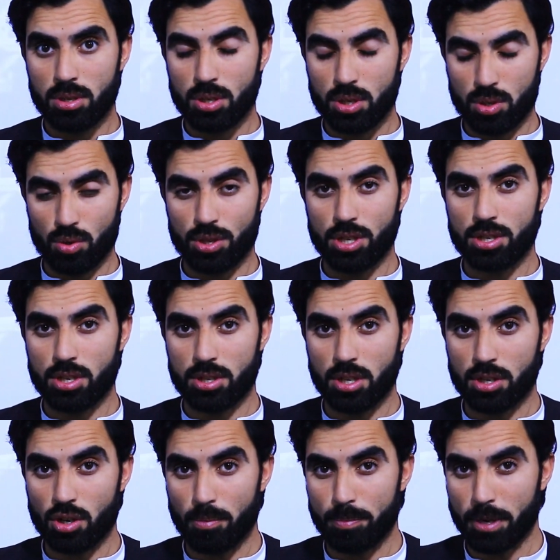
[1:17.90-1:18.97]
So this is the
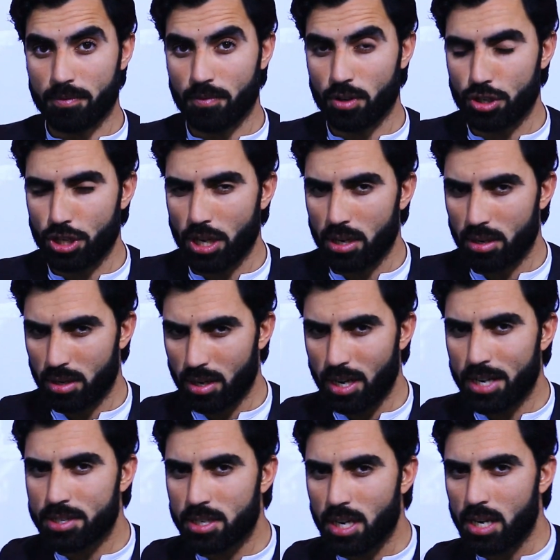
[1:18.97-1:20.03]
topic for today.
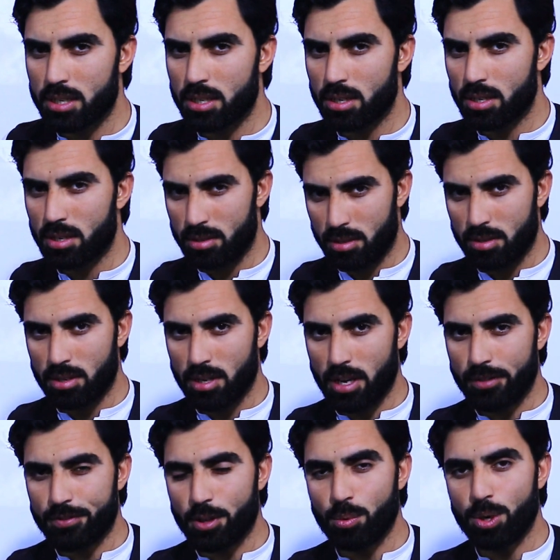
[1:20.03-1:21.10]
Let's start.
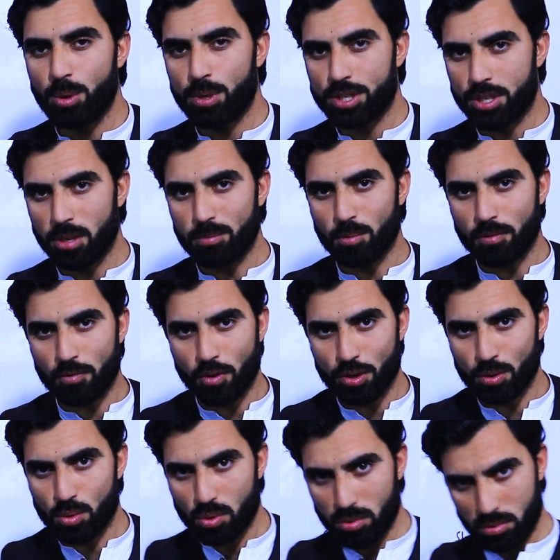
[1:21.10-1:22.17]
If the video is helpful for
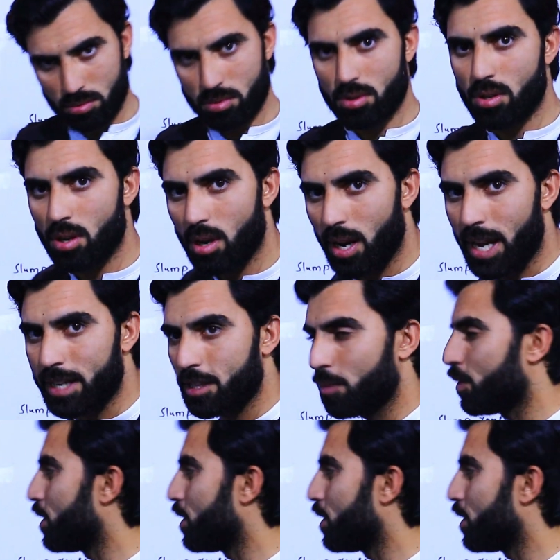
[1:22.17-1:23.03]
you, so like the